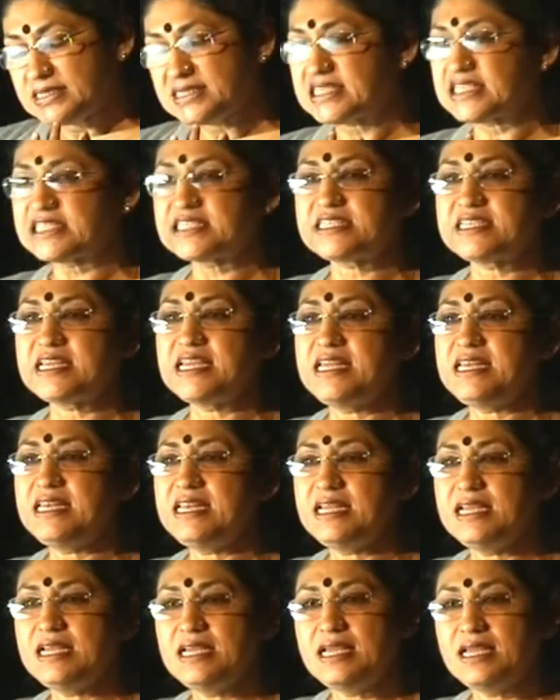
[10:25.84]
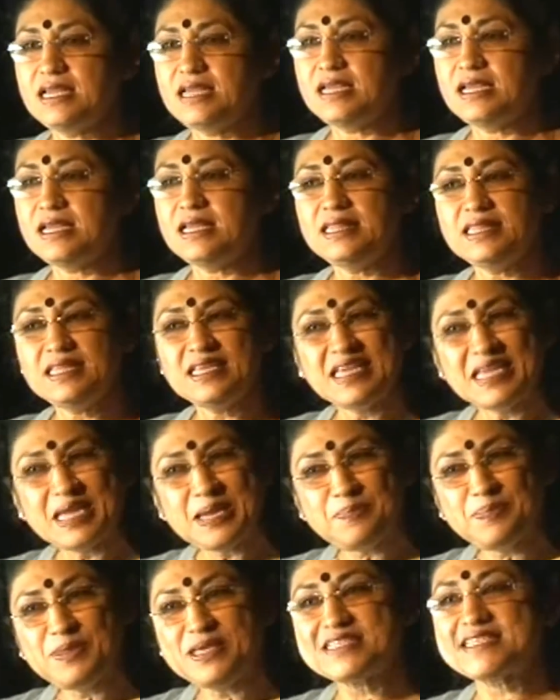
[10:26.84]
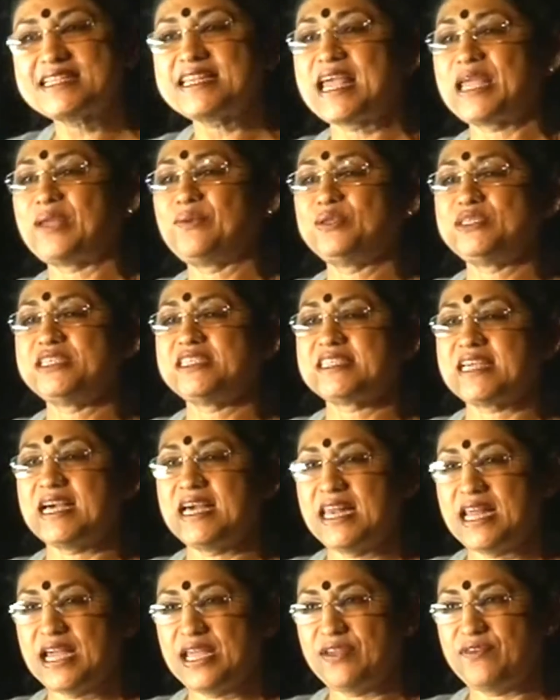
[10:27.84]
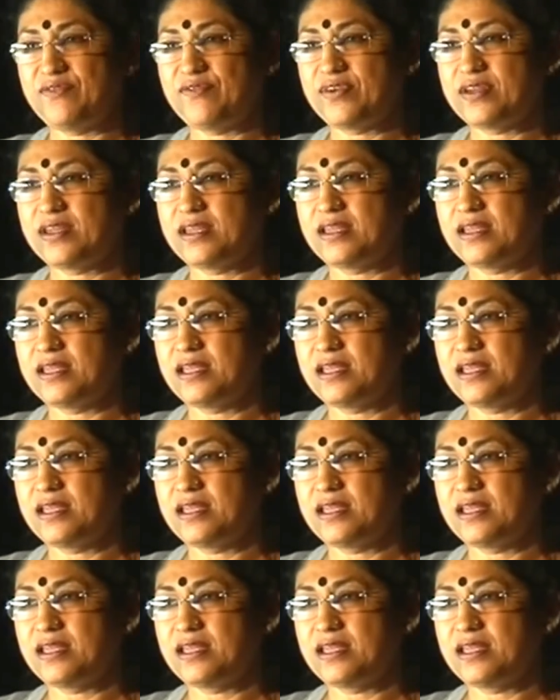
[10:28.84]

sustain, keep these languages alive,